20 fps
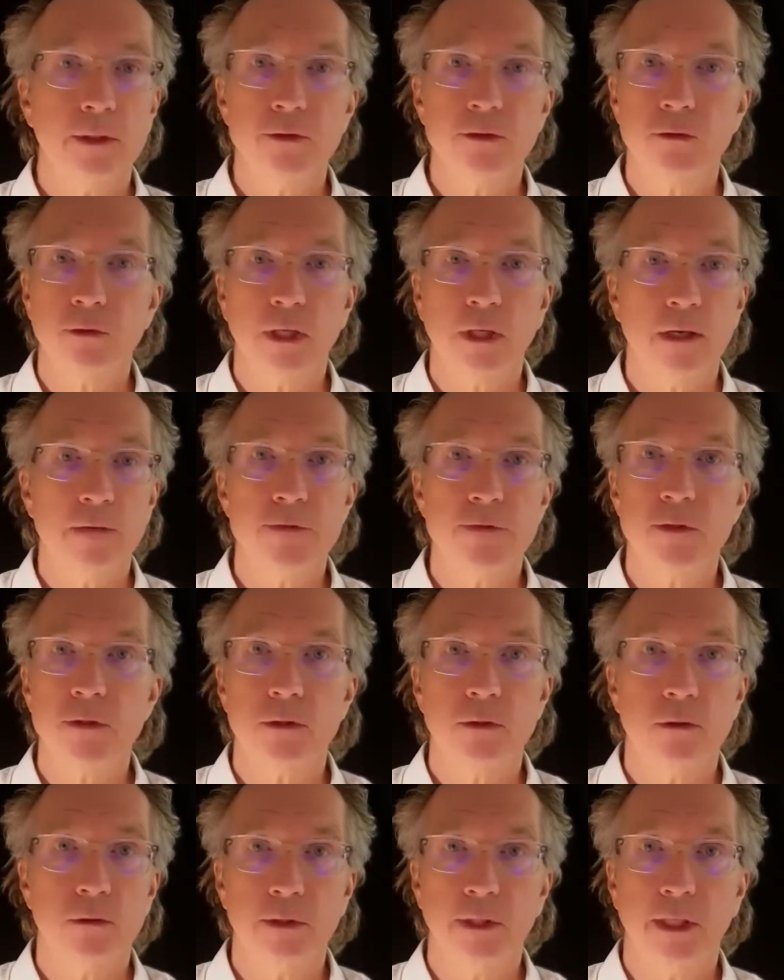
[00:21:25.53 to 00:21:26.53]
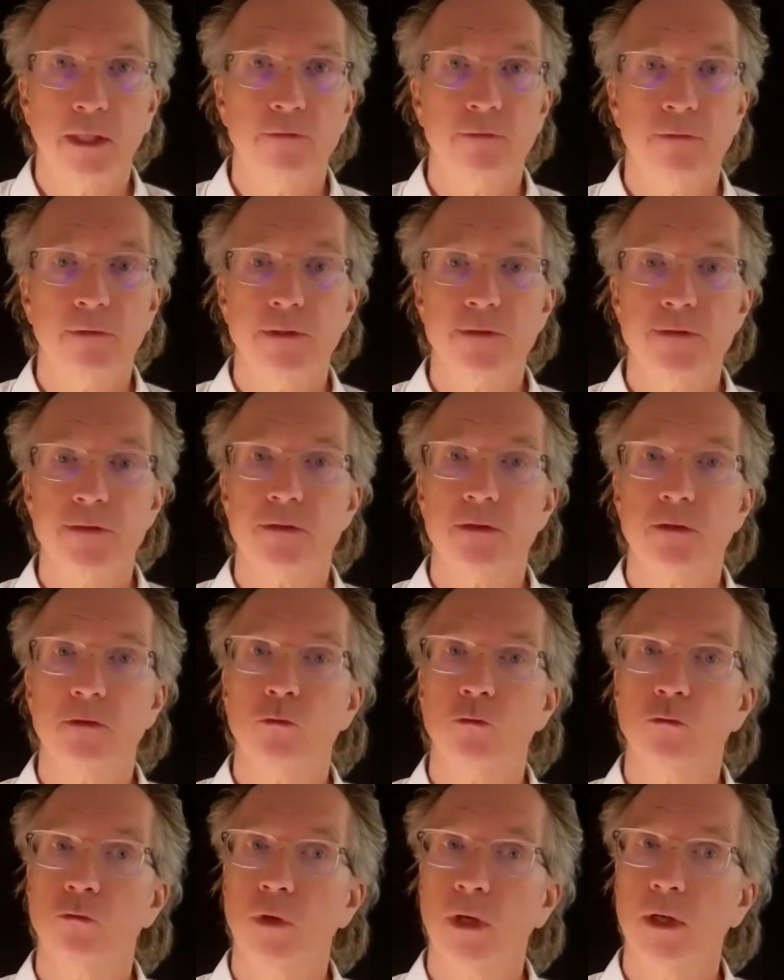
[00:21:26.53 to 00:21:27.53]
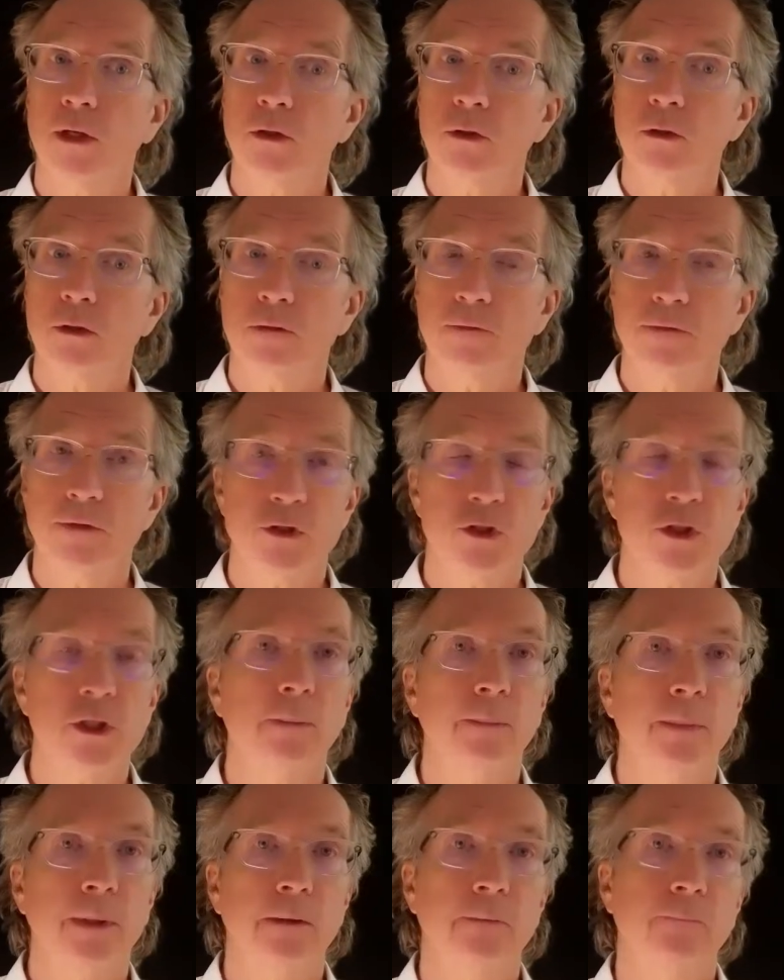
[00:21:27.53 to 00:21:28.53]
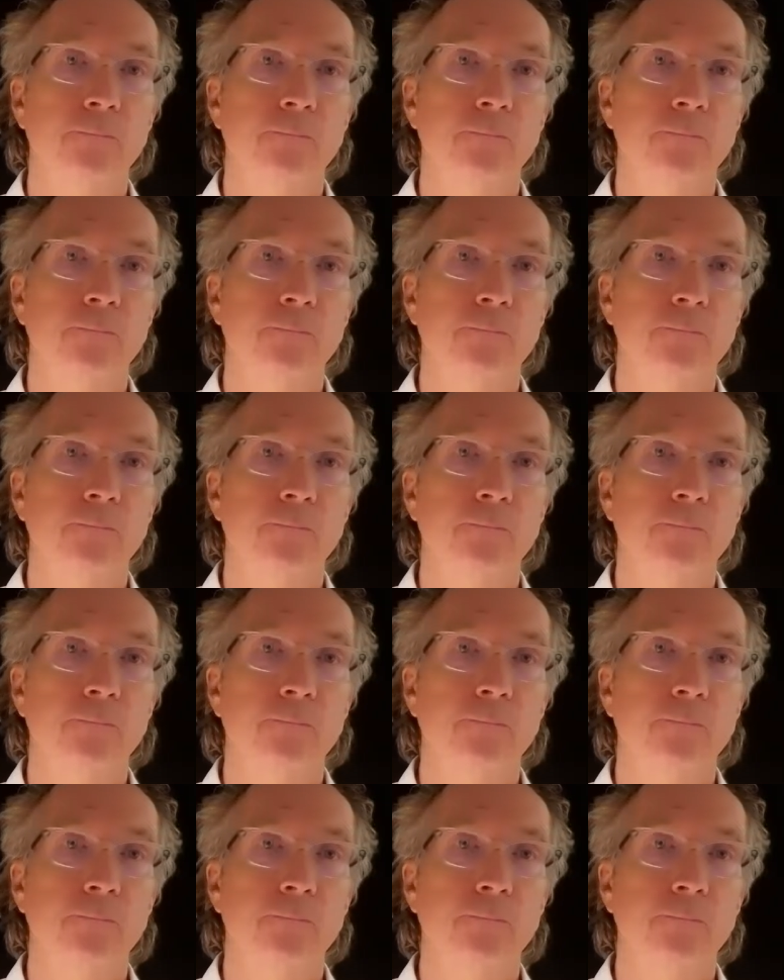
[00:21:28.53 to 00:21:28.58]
drives your life. It's the rudder of the ship.